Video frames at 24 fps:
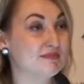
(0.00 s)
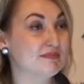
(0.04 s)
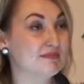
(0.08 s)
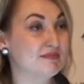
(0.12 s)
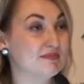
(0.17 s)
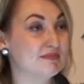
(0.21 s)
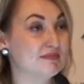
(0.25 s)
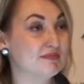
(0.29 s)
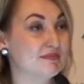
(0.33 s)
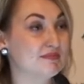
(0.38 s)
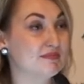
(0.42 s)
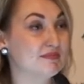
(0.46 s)

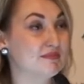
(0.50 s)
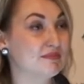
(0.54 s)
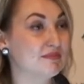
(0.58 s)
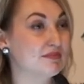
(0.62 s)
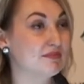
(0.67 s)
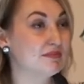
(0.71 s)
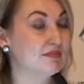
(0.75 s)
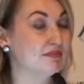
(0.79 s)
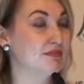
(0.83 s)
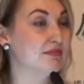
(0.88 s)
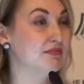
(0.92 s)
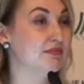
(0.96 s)

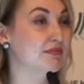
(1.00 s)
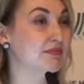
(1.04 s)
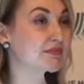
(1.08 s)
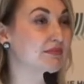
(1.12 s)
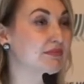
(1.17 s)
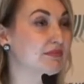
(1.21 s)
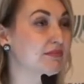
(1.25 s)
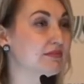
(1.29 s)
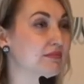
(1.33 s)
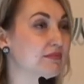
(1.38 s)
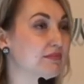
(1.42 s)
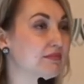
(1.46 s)

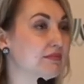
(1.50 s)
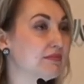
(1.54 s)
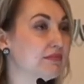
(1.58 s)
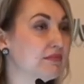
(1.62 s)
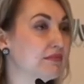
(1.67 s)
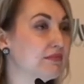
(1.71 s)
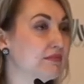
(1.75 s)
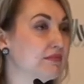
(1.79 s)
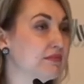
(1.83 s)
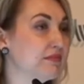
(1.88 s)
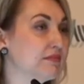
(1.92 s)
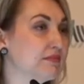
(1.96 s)

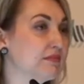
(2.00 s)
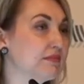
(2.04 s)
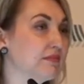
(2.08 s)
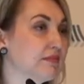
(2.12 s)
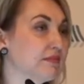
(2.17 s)
(silence)